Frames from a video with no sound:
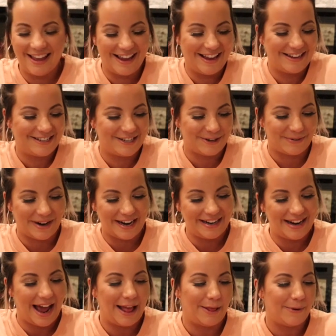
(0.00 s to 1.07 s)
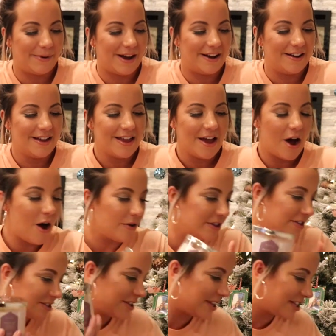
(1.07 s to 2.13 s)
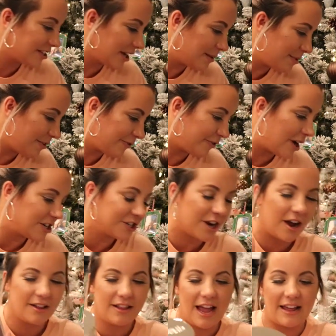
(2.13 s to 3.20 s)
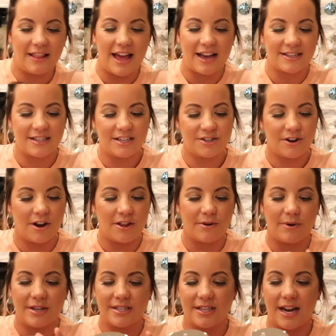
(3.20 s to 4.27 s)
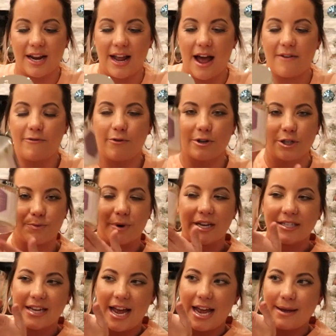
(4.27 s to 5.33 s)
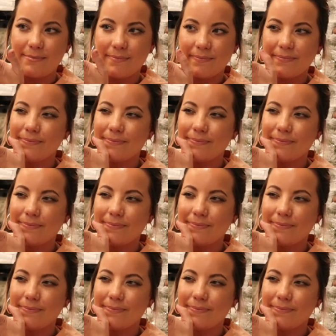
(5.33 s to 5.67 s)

Shereed, LOL. Oh, so these are going to be fresh cut lilacs. These are other ones that I got for springtime.